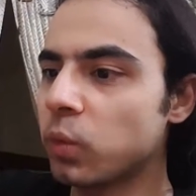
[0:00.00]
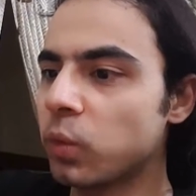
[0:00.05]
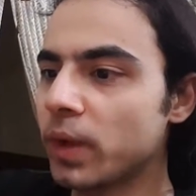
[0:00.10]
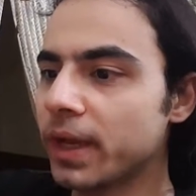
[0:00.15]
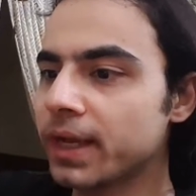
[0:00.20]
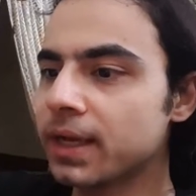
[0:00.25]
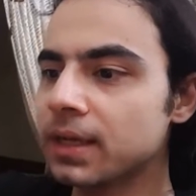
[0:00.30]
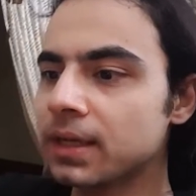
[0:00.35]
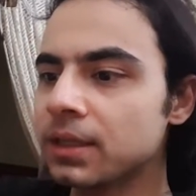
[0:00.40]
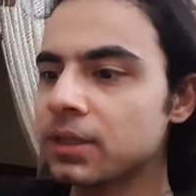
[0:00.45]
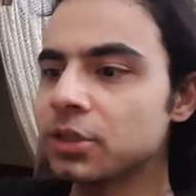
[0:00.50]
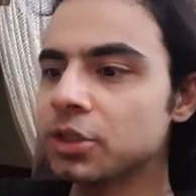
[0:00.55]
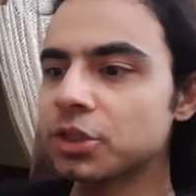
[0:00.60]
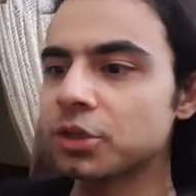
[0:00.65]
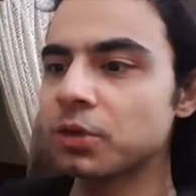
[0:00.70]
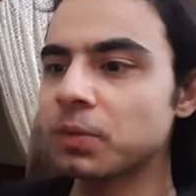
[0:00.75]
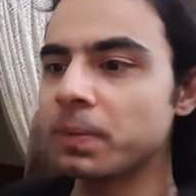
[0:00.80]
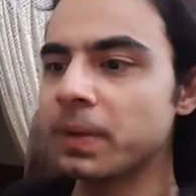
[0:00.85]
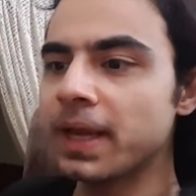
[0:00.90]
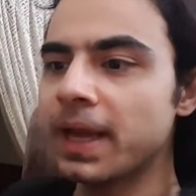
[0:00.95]
Wiccan
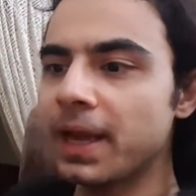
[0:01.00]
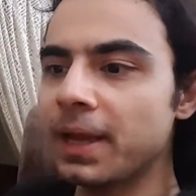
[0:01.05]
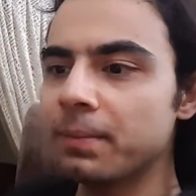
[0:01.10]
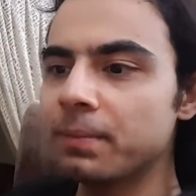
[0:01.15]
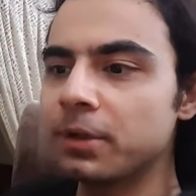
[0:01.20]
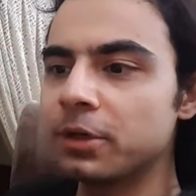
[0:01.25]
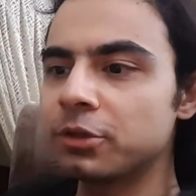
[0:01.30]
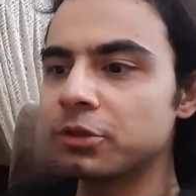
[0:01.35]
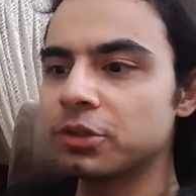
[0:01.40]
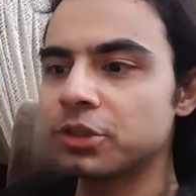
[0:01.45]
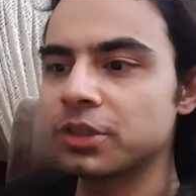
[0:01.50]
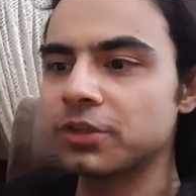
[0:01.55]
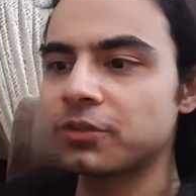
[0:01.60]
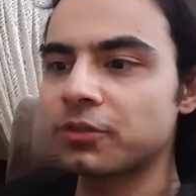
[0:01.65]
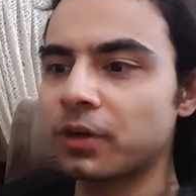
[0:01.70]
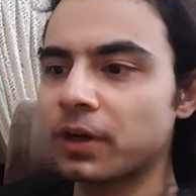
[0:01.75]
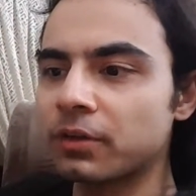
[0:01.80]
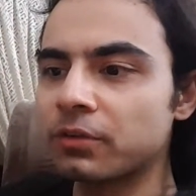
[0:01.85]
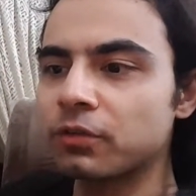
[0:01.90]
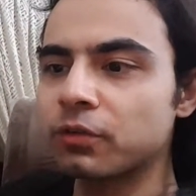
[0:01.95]
should be able to
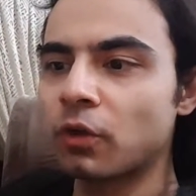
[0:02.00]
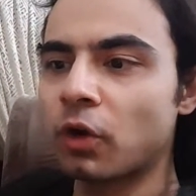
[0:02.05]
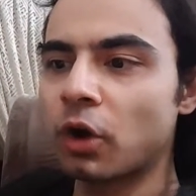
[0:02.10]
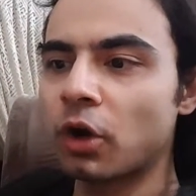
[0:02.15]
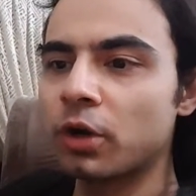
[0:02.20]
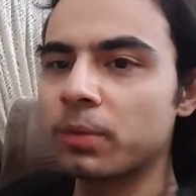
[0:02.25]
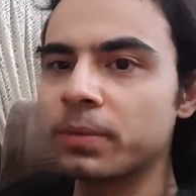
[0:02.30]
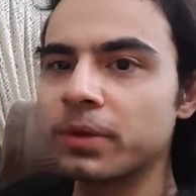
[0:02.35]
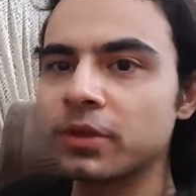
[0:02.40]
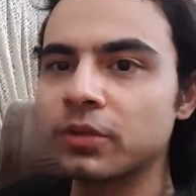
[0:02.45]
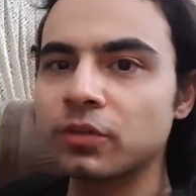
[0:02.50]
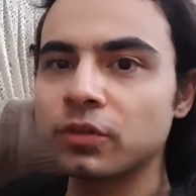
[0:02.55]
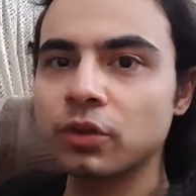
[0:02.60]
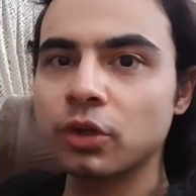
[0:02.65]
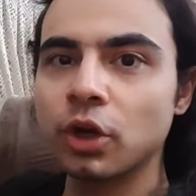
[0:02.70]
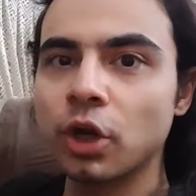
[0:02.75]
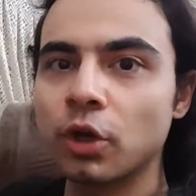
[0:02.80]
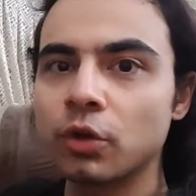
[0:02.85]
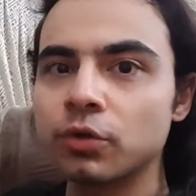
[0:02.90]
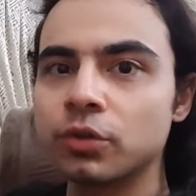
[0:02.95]
just transform his
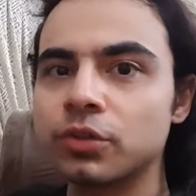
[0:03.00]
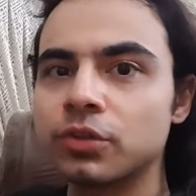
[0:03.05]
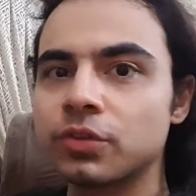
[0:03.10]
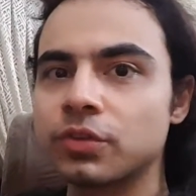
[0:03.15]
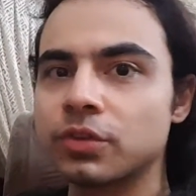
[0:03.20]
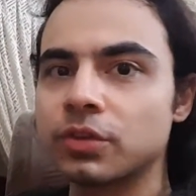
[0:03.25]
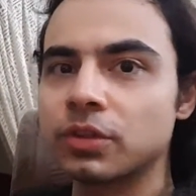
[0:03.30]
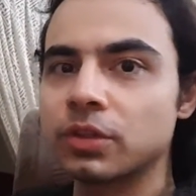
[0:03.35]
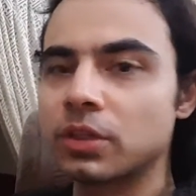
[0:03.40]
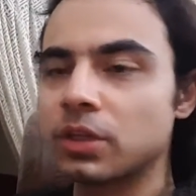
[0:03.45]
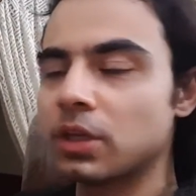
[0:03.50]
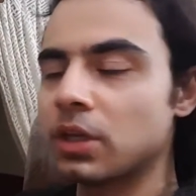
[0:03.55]
clothes